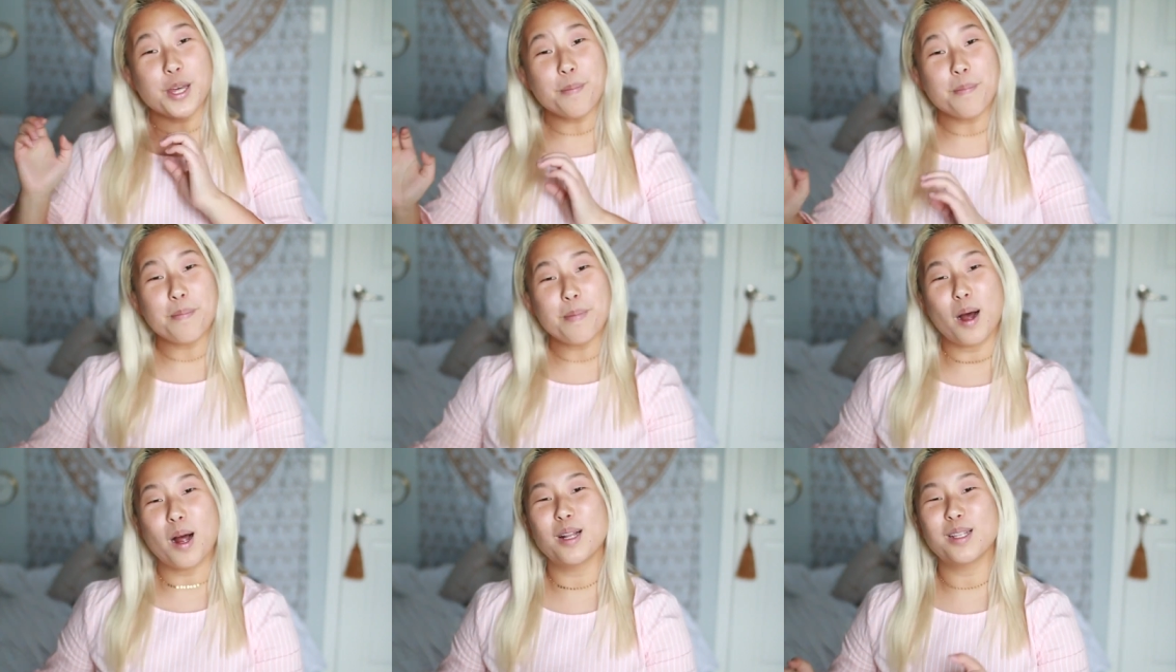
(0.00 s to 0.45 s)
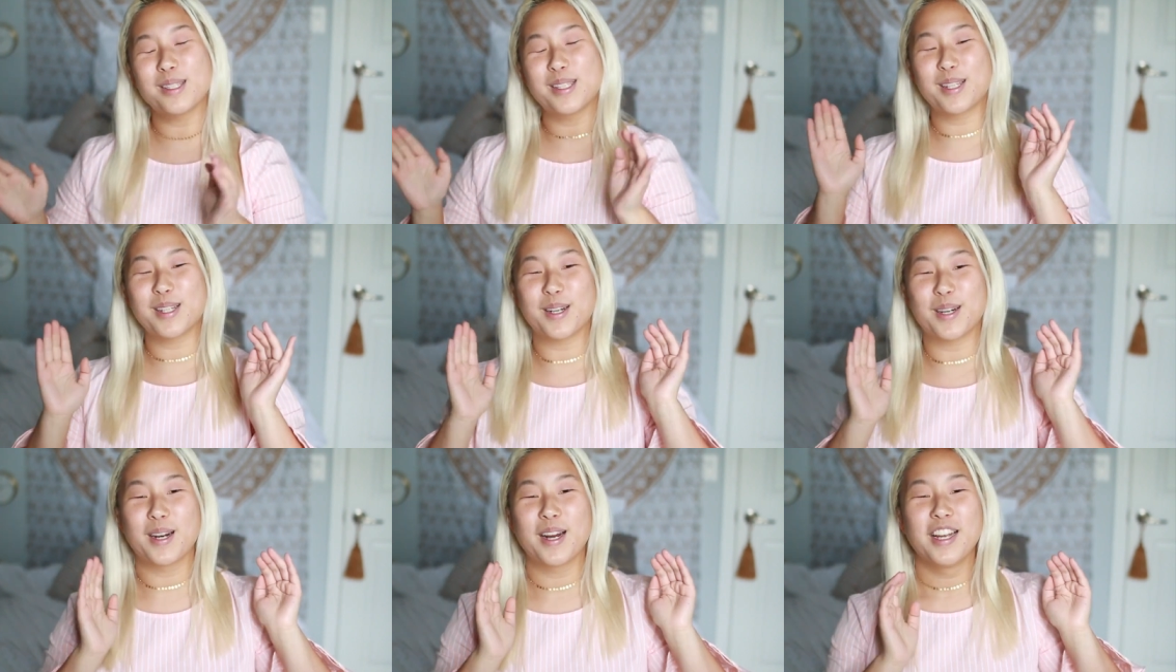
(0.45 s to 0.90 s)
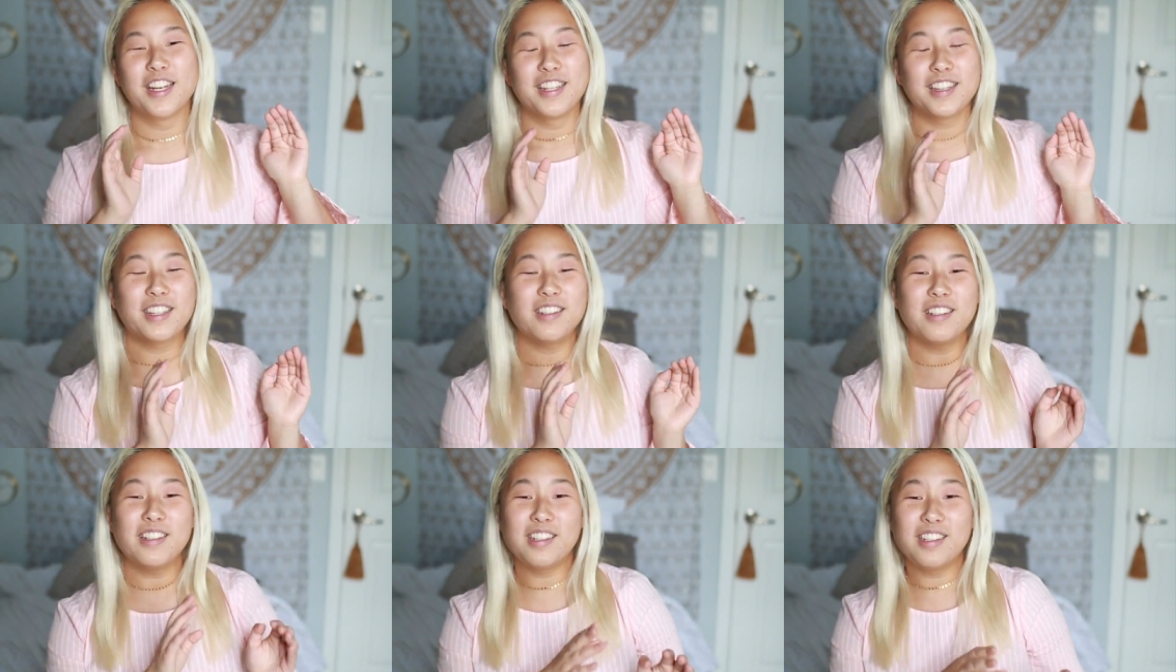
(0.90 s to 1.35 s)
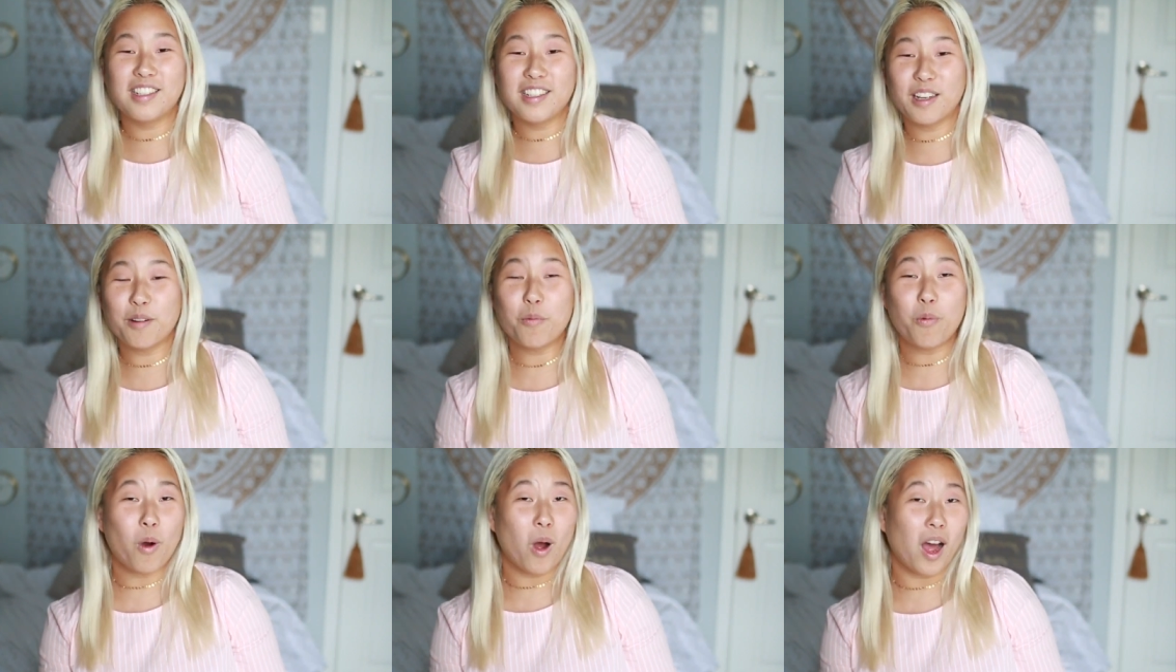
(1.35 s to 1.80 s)
The Monster, the
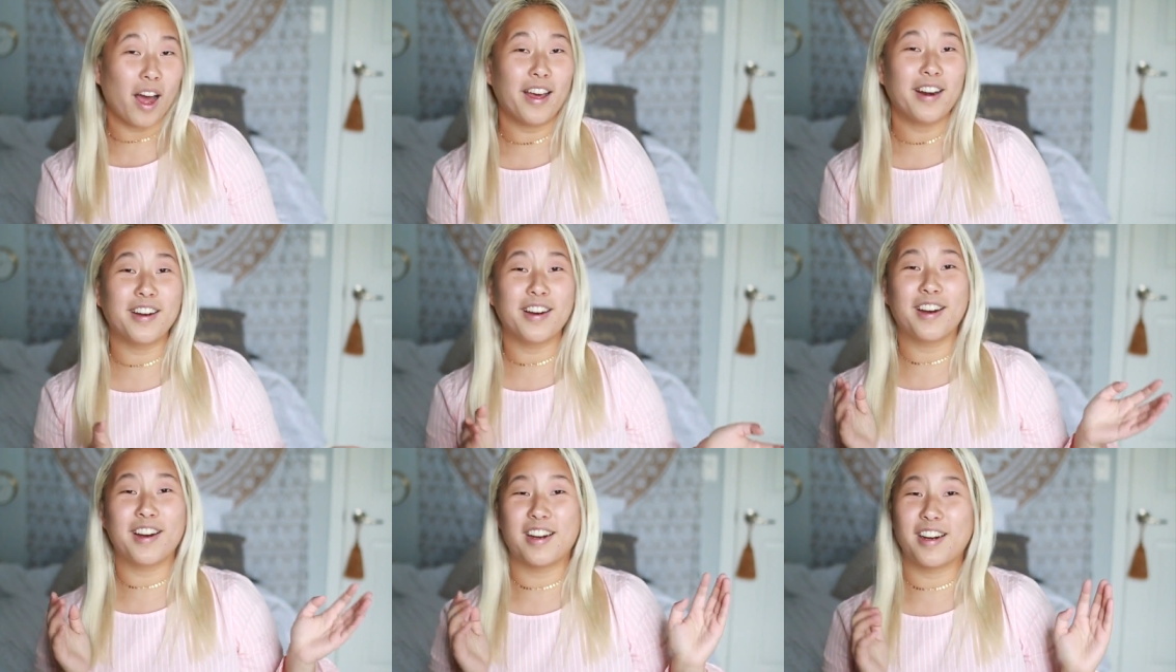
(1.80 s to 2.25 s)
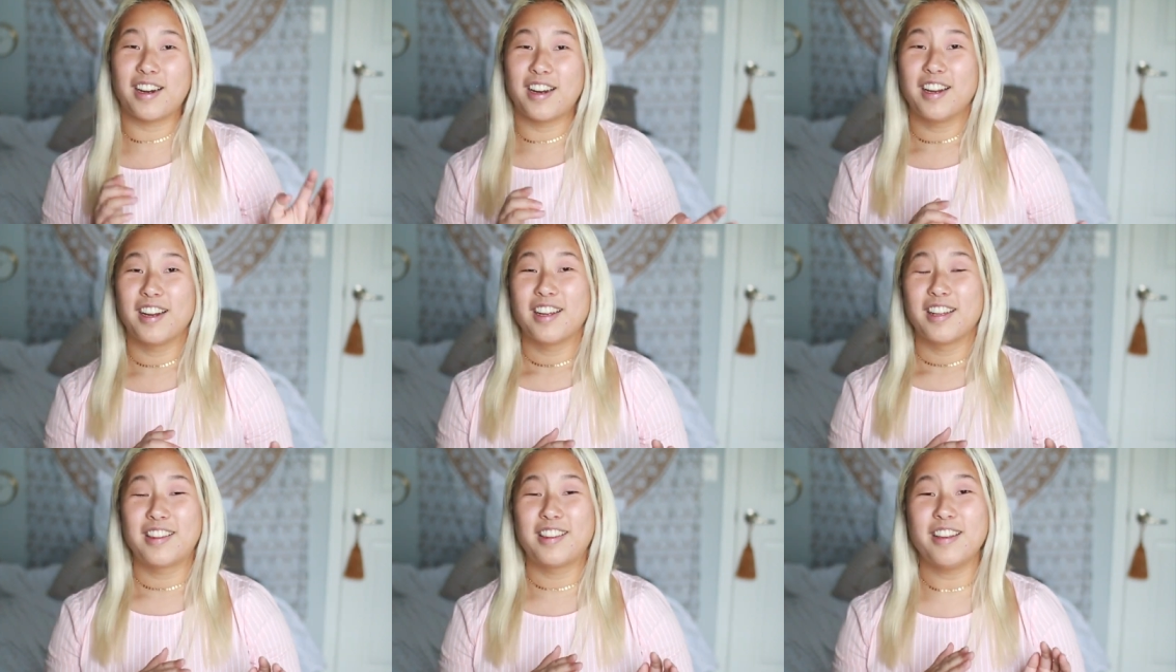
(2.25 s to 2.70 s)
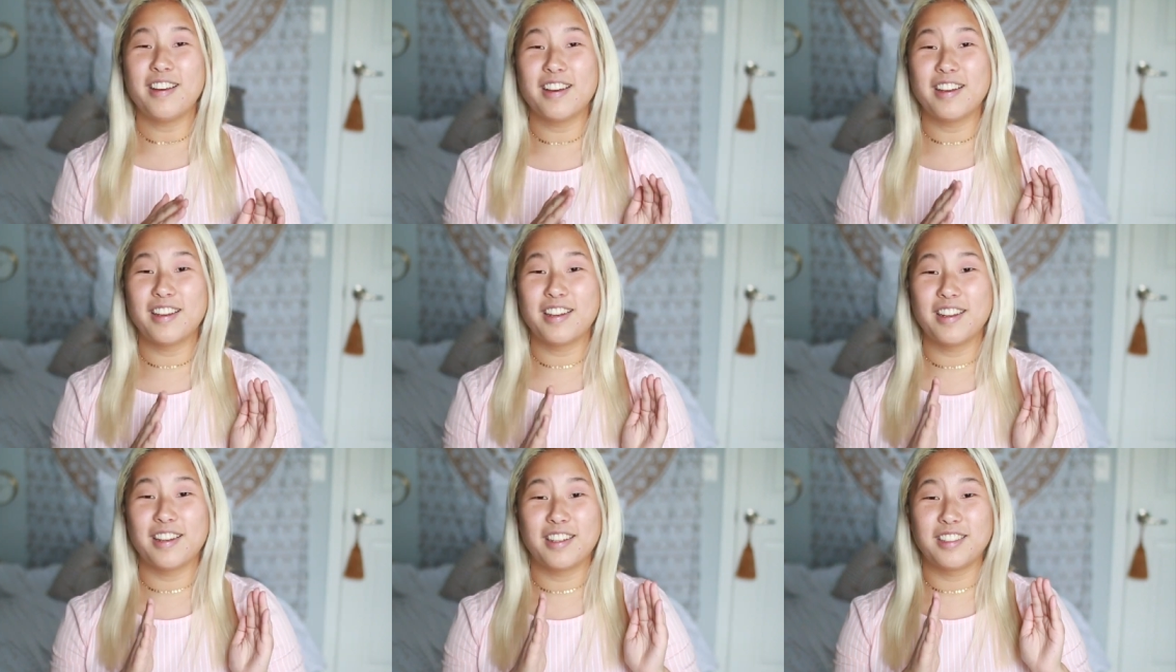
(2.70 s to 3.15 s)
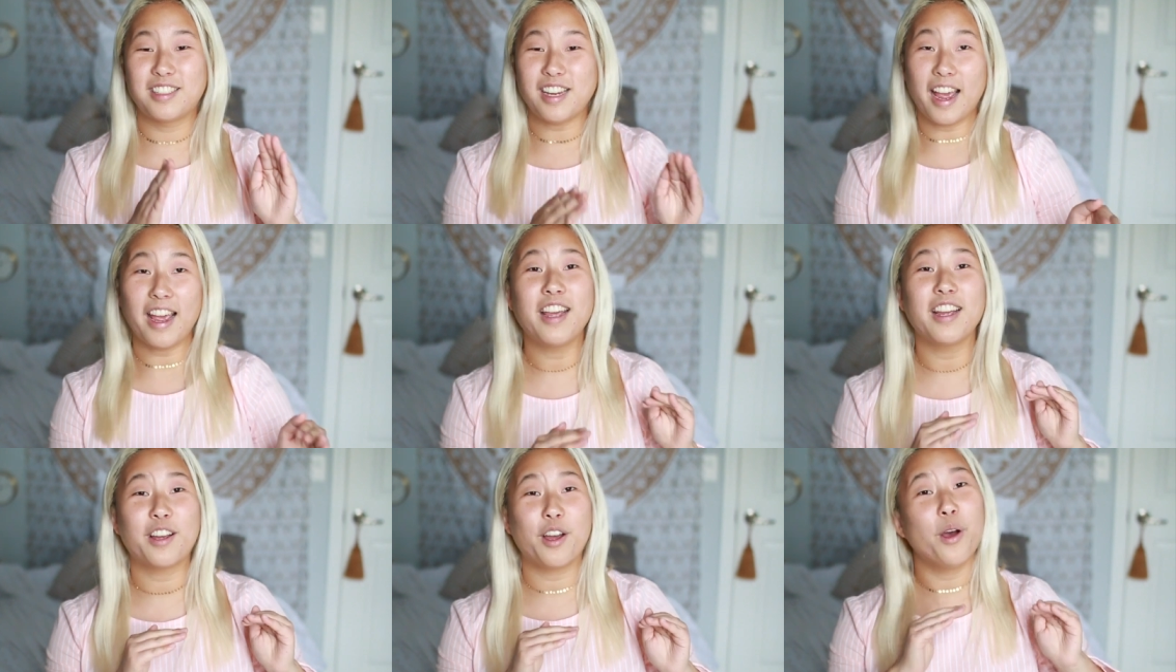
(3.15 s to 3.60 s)
water, the
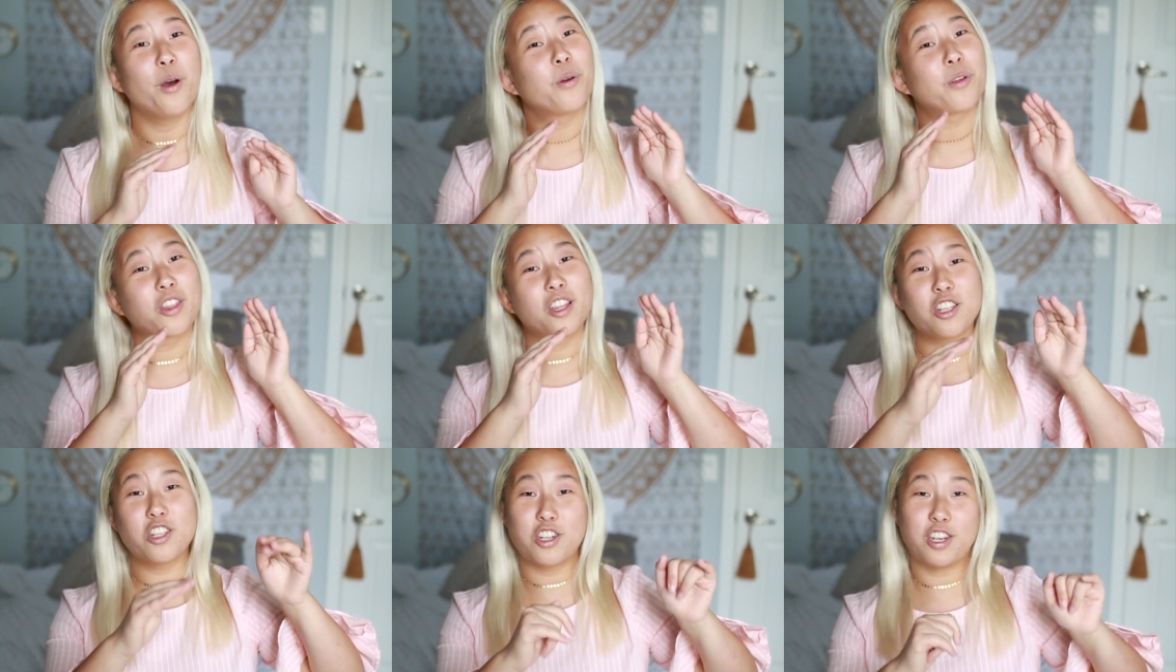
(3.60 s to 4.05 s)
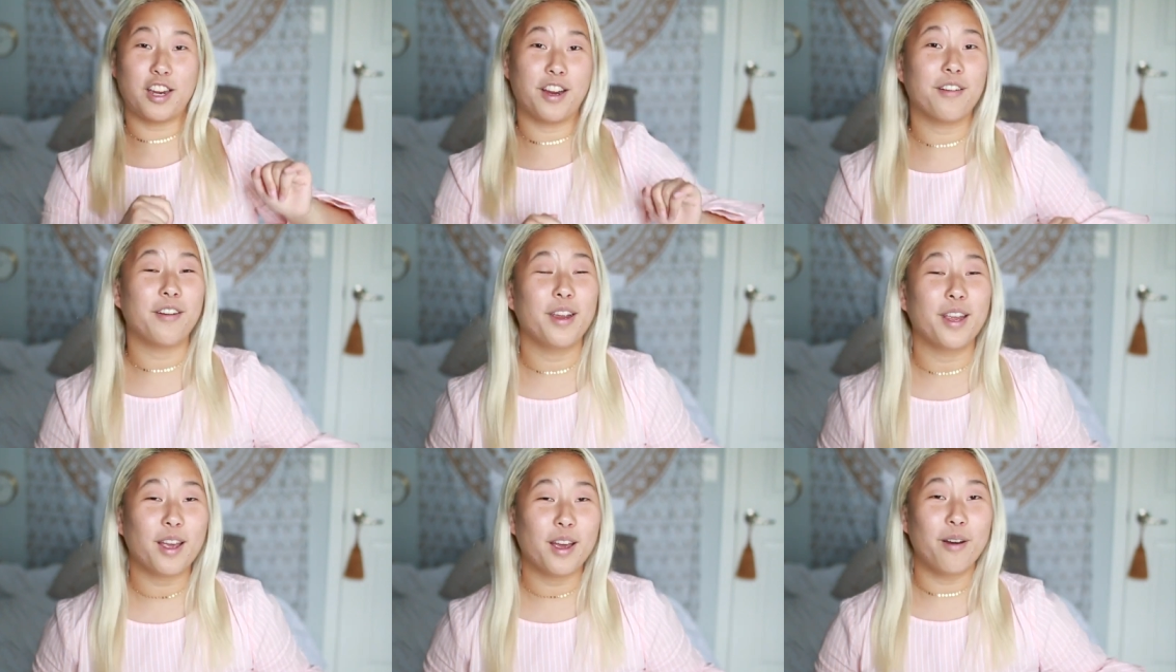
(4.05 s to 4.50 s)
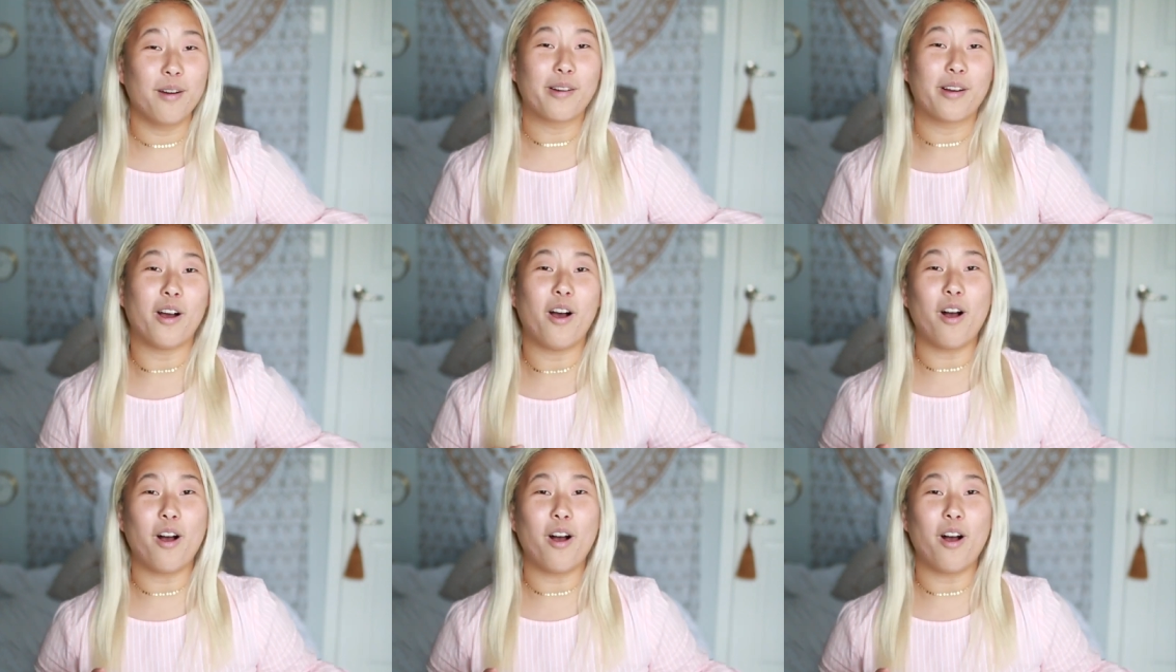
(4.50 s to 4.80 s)
Diet Coke, the Cherry Coke.